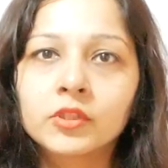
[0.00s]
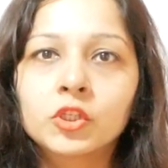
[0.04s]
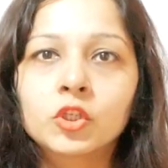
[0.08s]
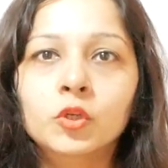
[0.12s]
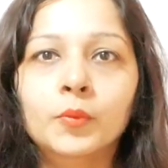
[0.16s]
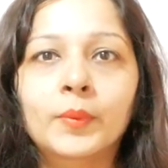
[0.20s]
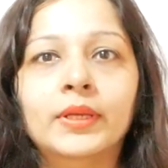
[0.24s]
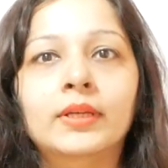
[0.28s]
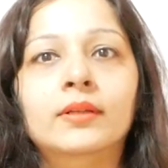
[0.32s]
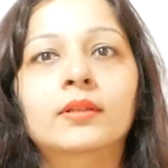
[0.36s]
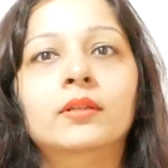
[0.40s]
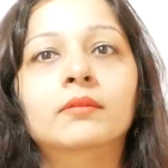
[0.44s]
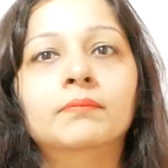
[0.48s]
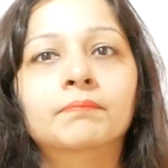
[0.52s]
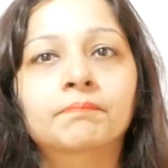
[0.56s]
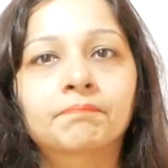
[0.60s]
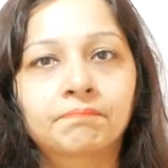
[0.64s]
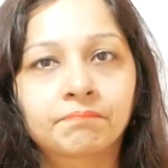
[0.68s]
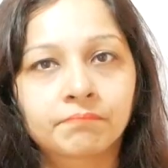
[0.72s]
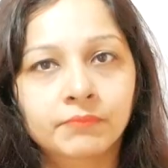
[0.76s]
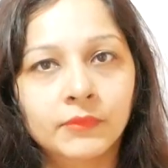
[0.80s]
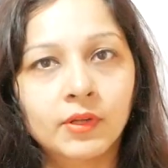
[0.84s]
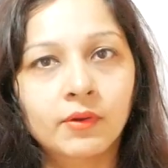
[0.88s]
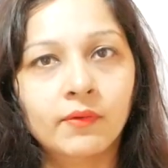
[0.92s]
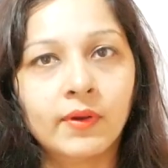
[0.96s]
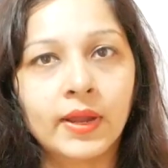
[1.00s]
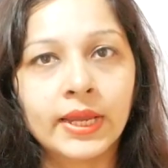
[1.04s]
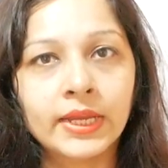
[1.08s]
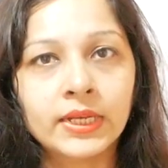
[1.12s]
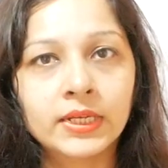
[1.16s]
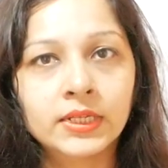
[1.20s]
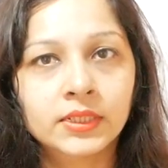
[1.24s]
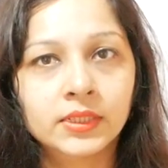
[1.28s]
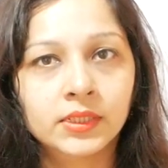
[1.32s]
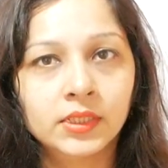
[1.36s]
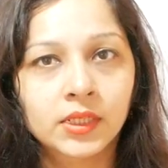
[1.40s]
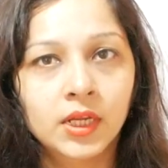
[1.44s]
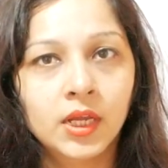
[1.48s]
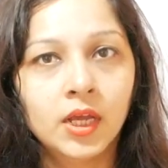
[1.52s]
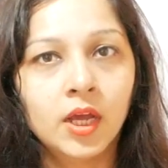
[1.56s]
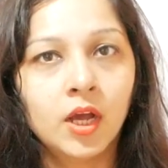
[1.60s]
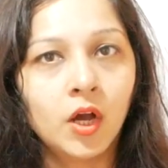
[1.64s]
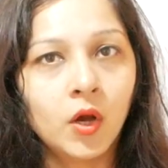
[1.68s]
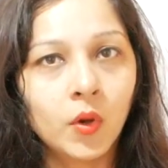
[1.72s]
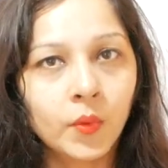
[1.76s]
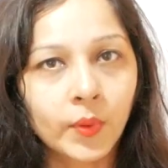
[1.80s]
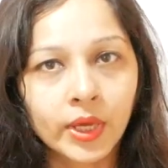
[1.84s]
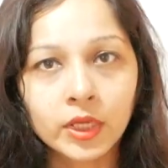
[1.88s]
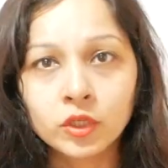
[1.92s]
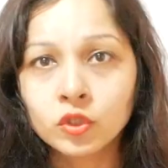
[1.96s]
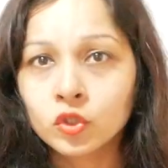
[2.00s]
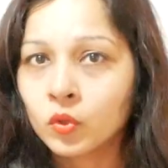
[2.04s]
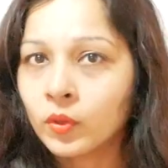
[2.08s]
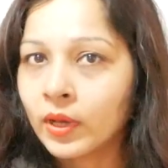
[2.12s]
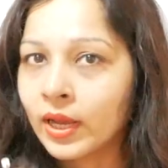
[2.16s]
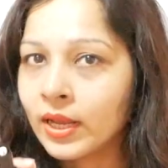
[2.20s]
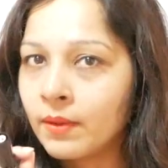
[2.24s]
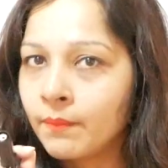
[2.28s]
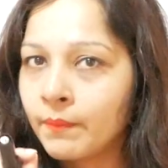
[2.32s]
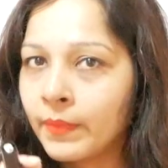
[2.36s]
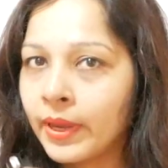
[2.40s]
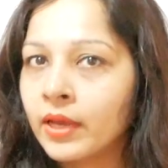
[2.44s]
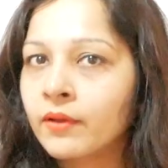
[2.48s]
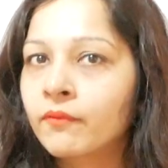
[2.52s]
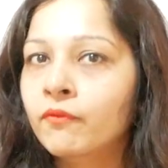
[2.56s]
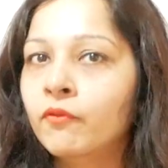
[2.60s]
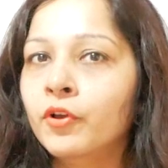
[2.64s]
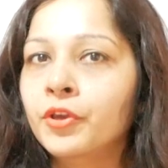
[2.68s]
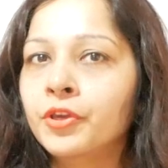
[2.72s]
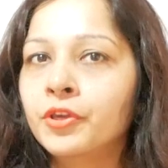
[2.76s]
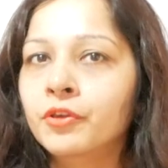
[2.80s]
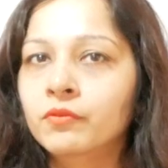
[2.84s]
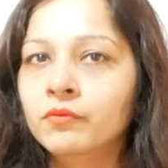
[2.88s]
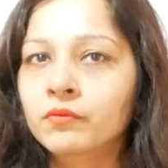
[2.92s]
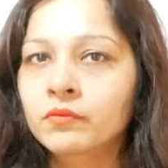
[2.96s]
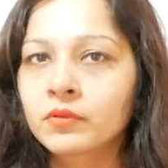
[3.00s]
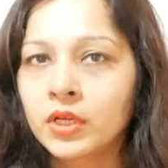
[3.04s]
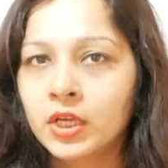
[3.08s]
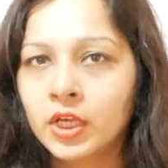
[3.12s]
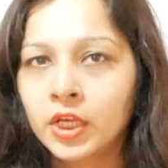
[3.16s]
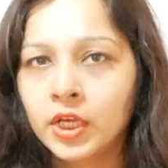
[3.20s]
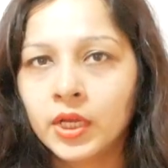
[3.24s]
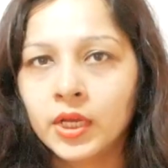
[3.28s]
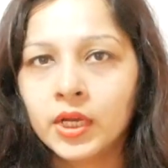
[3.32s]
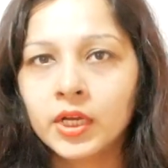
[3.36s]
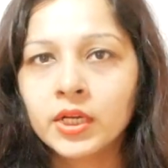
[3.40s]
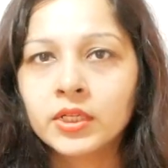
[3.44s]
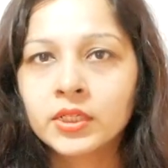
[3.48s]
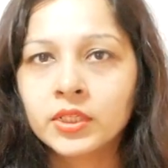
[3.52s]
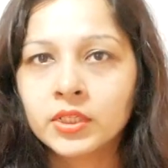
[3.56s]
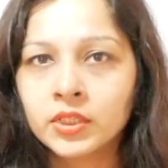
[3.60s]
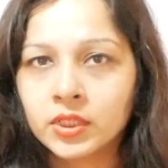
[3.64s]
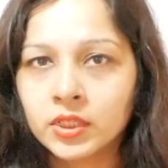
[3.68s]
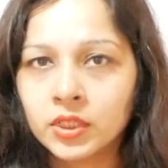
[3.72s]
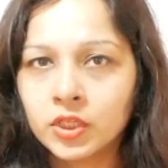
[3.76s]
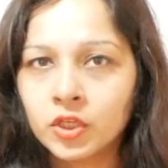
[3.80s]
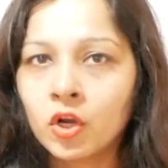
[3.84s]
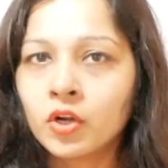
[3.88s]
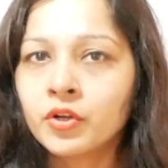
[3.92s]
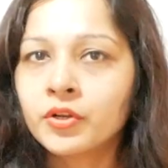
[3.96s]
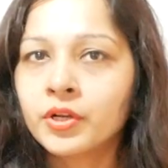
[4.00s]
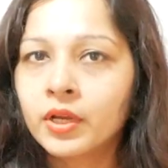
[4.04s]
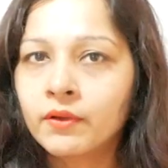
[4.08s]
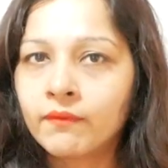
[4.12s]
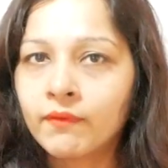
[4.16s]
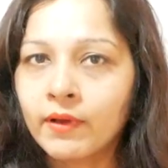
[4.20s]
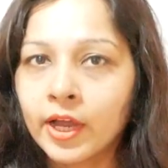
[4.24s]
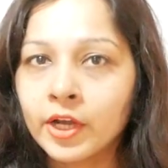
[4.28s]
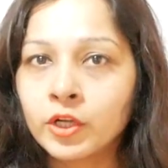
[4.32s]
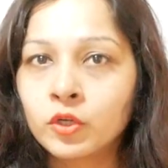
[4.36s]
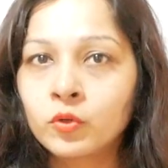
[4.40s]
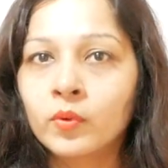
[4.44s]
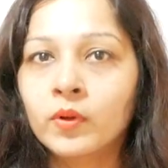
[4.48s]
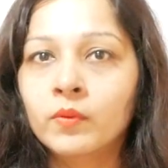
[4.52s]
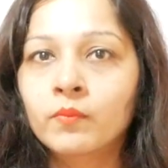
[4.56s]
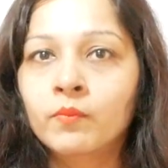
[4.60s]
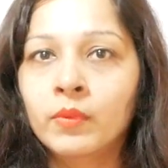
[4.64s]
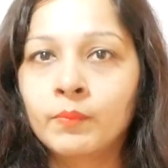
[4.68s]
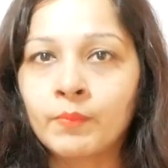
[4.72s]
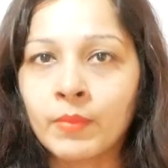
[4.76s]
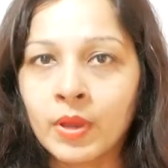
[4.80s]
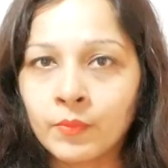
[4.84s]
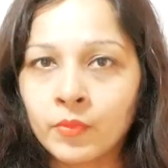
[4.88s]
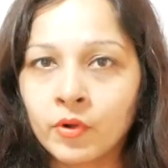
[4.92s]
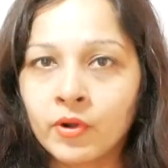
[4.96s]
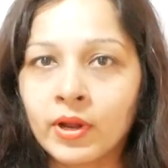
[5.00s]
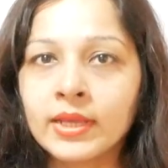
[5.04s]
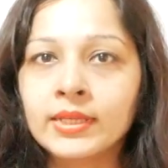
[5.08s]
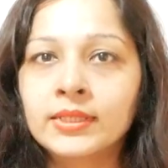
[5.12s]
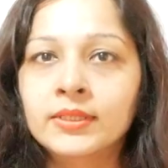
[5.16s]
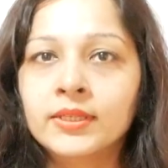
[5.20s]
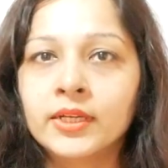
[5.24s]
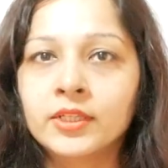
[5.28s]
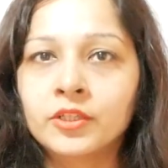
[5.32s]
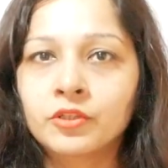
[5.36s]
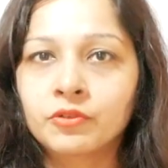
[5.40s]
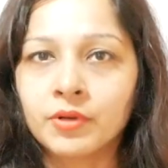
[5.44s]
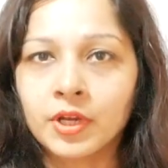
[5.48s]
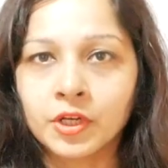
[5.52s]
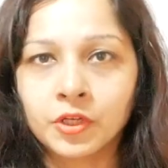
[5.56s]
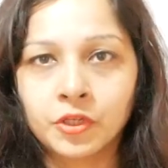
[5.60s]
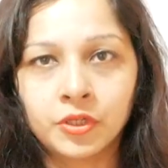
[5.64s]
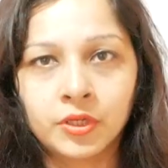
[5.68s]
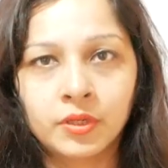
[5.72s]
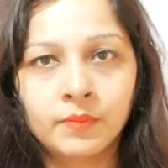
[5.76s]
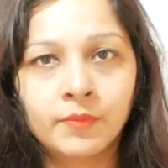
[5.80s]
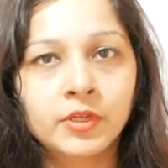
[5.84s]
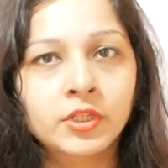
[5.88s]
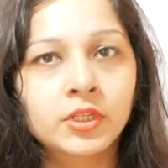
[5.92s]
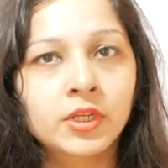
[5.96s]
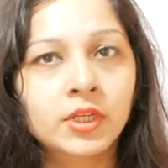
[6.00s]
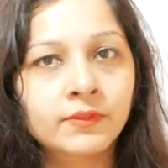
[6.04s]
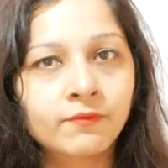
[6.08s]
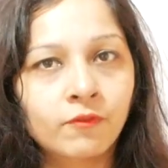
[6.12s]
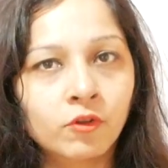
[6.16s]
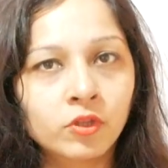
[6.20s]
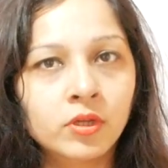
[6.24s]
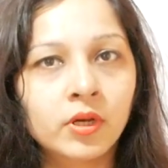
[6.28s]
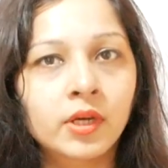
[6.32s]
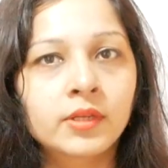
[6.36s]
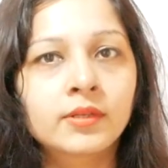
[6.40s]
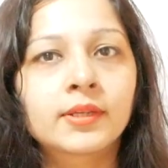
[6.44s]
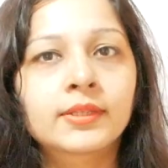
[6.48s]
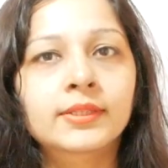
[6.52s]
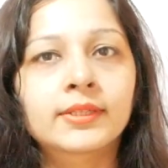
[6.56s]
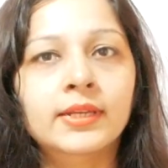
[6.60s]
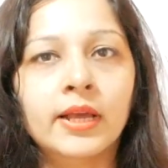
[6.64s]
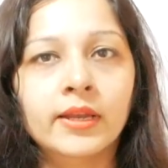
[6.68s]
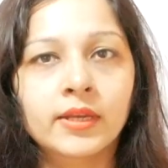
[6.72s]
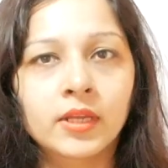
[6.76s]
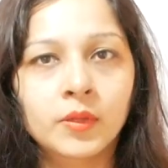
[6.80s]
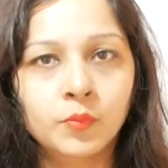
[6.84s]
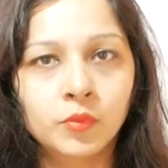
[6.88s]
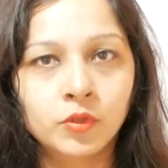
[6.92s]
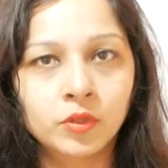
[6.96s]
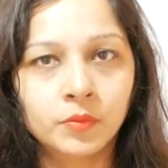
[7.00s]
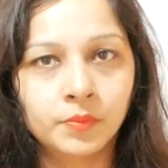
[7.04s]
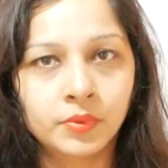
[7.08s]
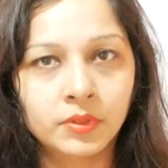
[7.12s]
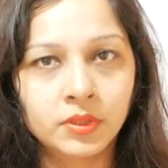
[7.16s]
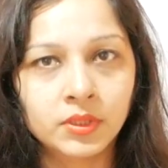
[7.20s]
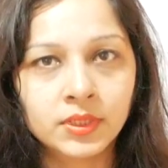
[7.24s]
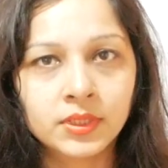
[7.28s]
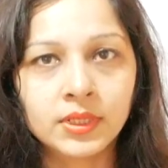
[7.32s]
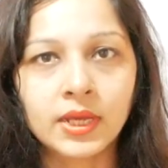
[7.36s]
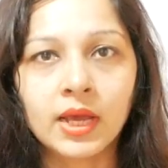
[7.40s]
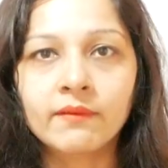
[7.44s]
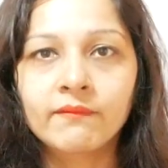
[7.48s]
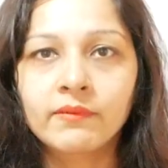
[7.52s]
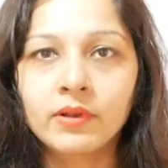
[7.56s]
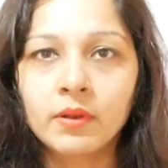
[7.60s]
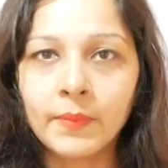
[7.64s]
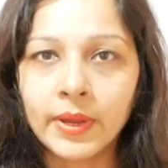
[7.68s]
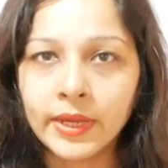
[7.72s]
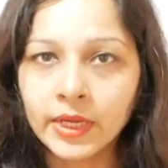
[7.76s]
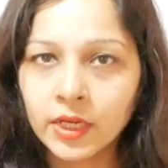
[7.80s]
cubical, right? Okay, so I'll make for you. It's not required to memorize that structure, but just for the understanding purpose, I will